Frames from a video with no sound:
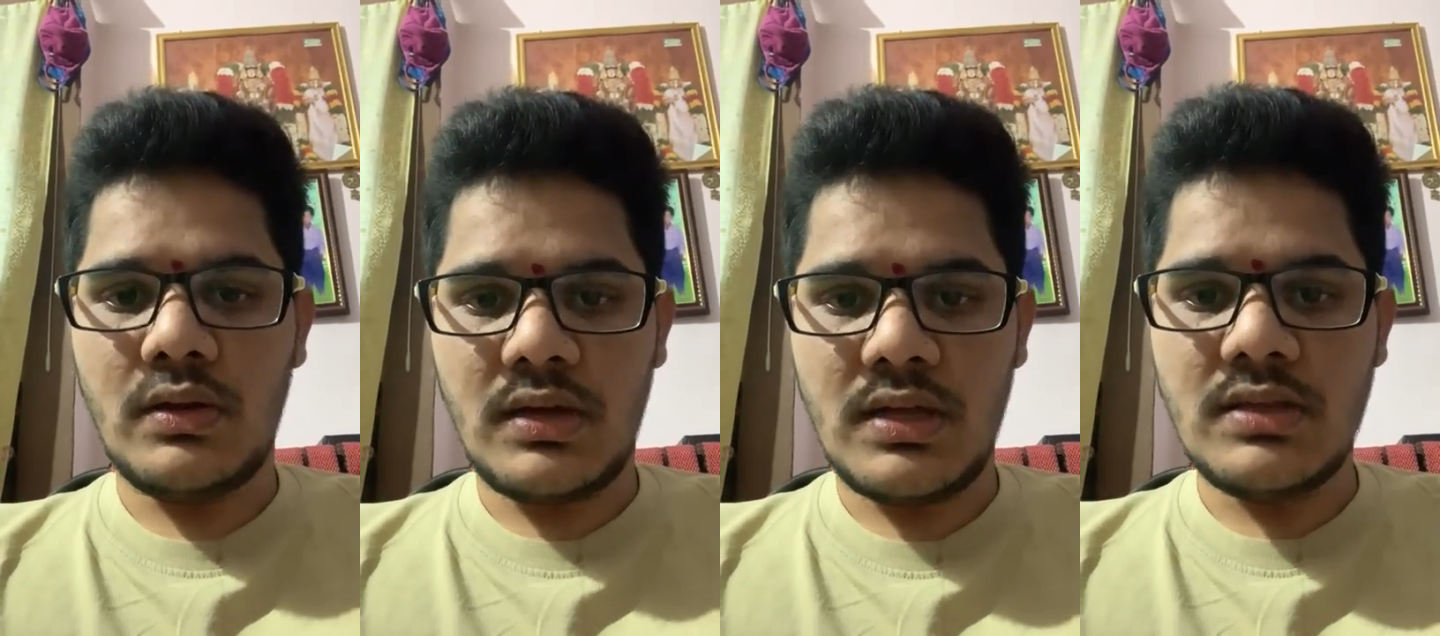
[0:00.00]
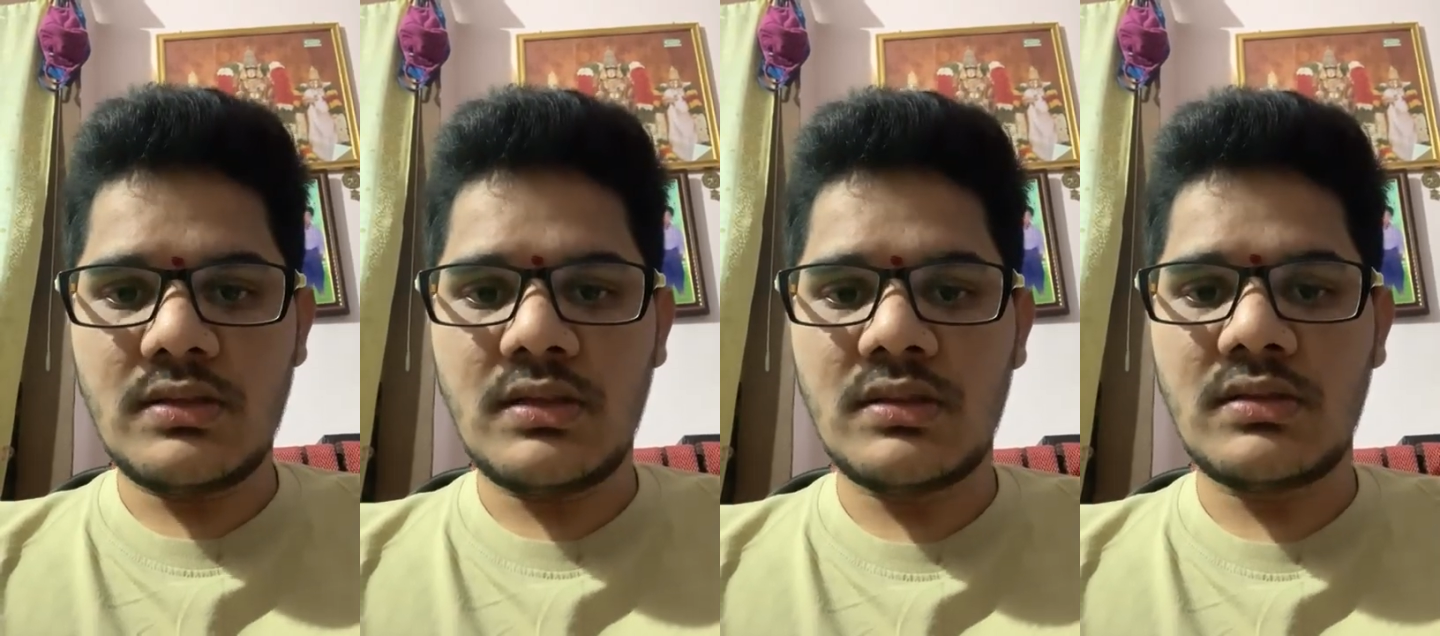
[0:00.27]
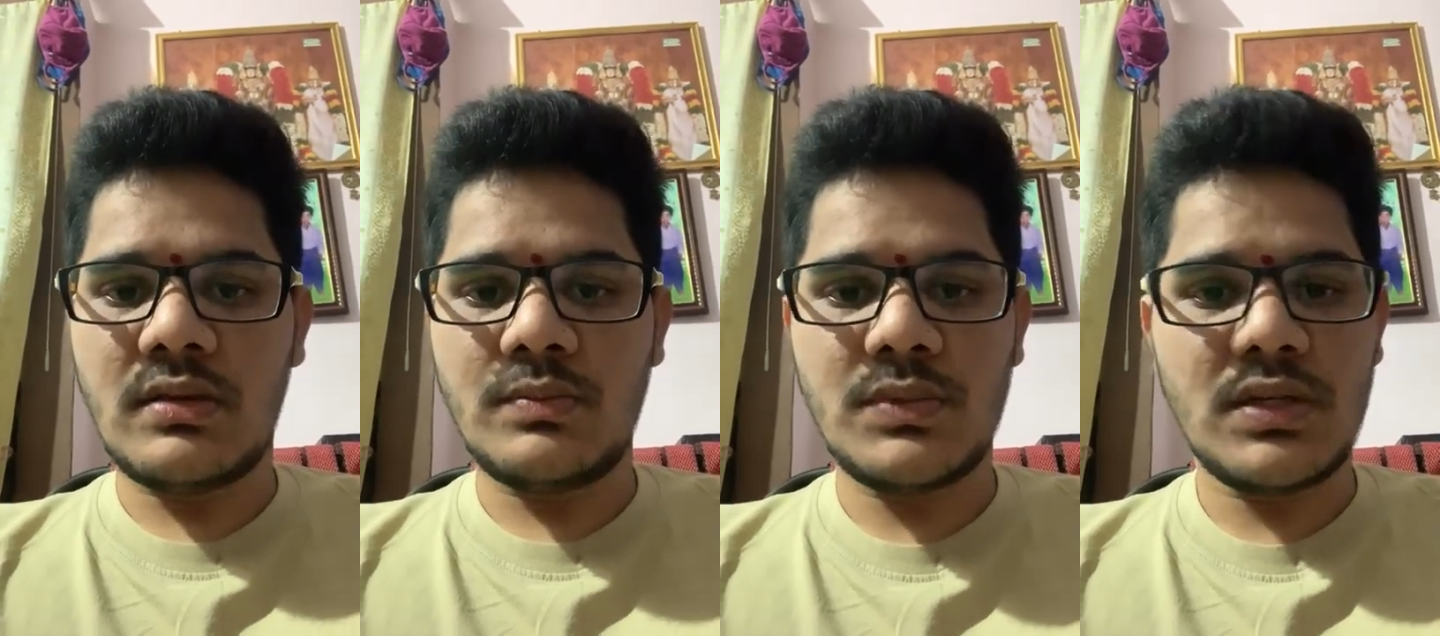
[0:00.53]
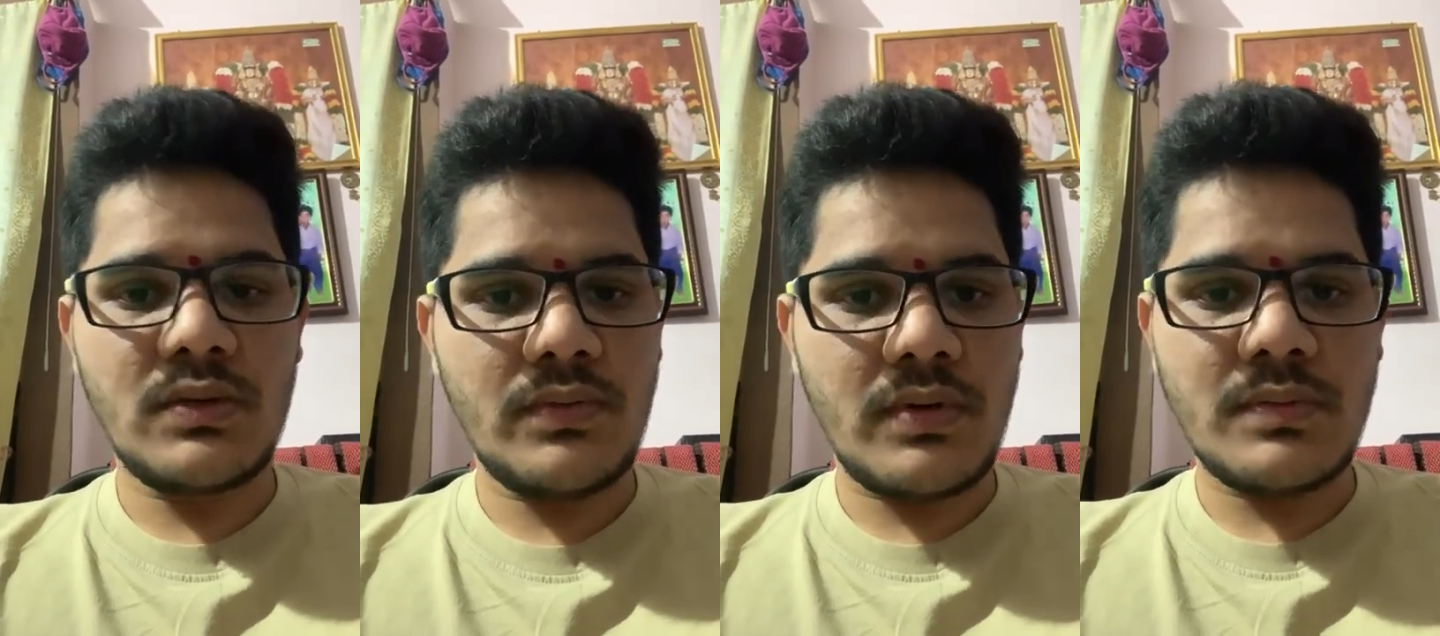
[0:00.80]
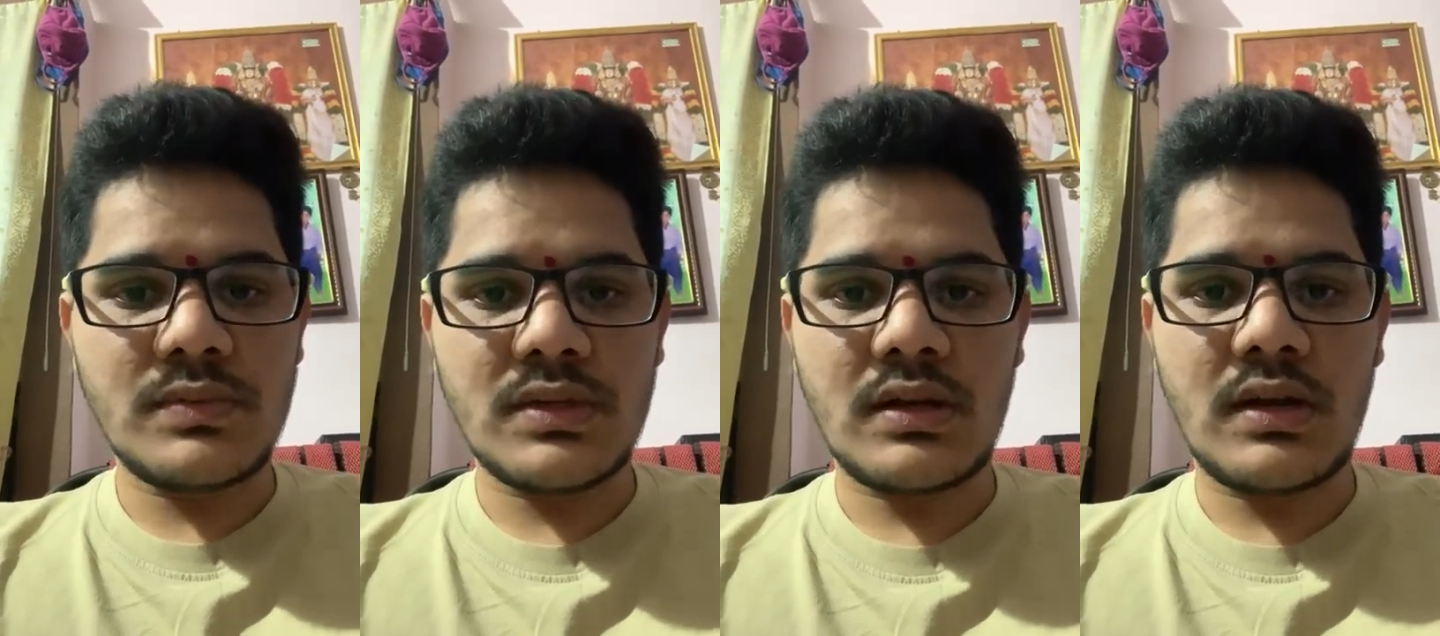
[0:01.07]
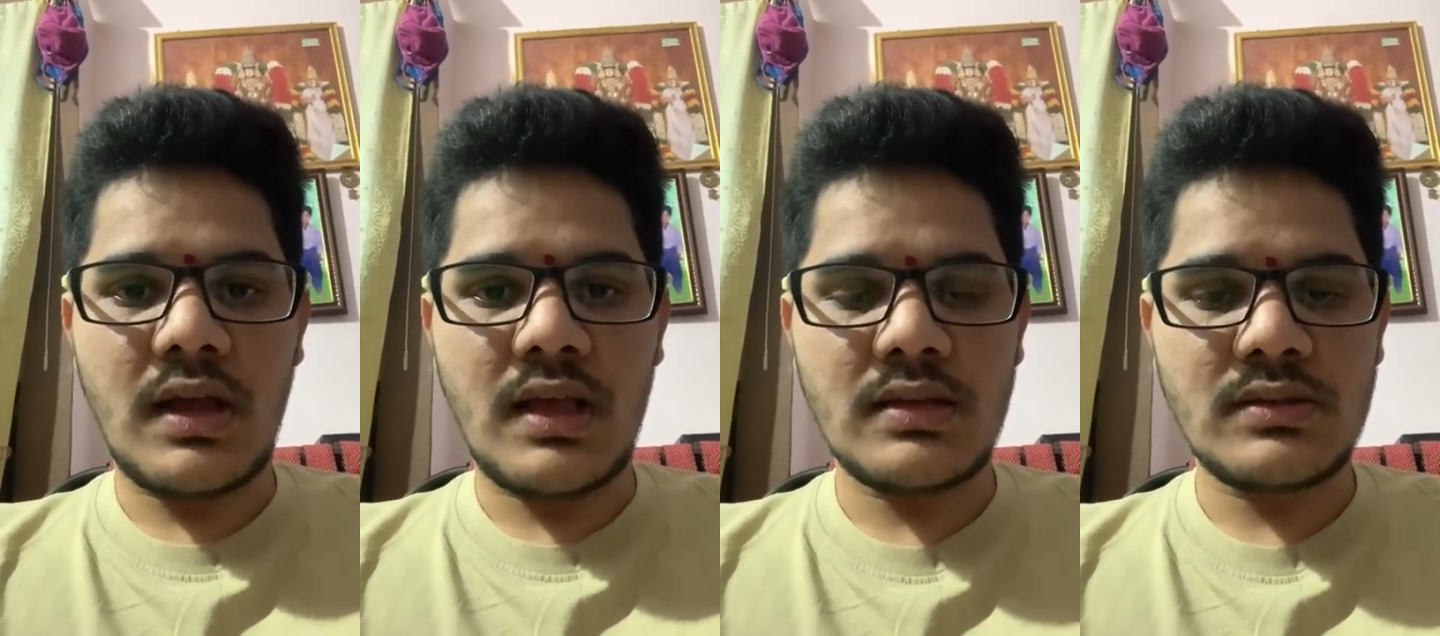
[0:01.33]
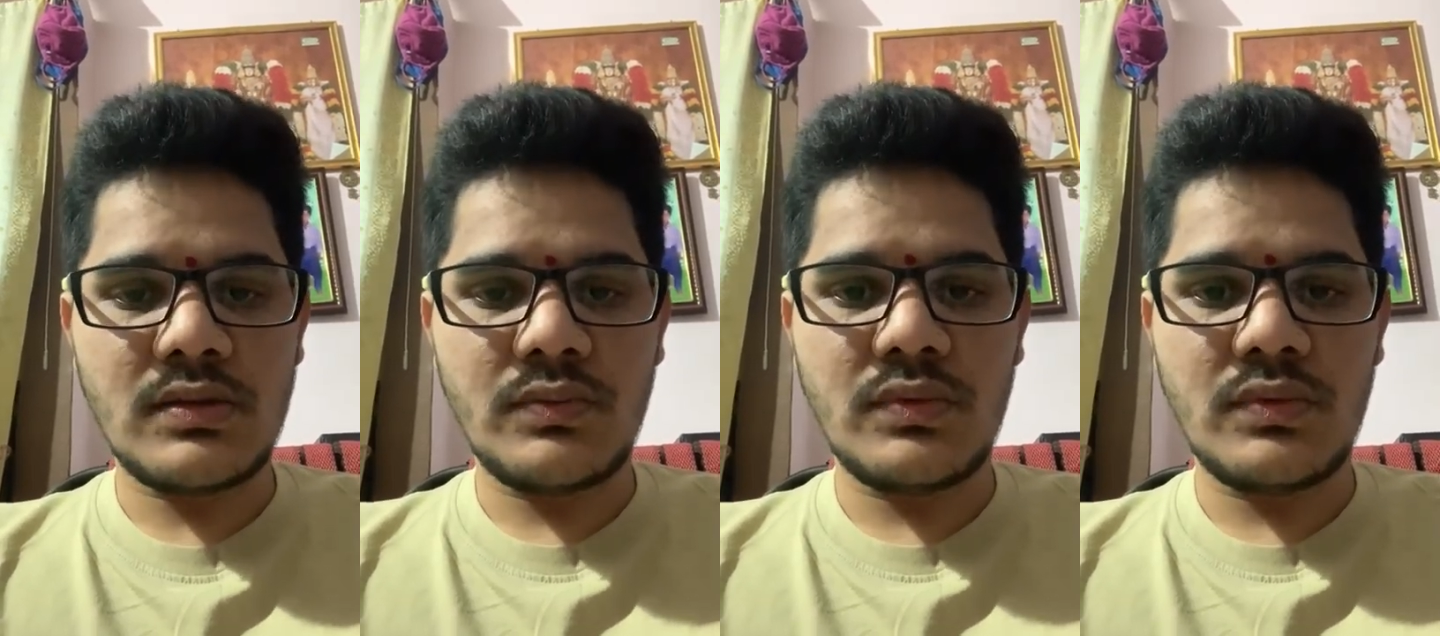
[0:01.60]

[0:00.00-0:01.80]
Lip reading: teach the subject from scratch,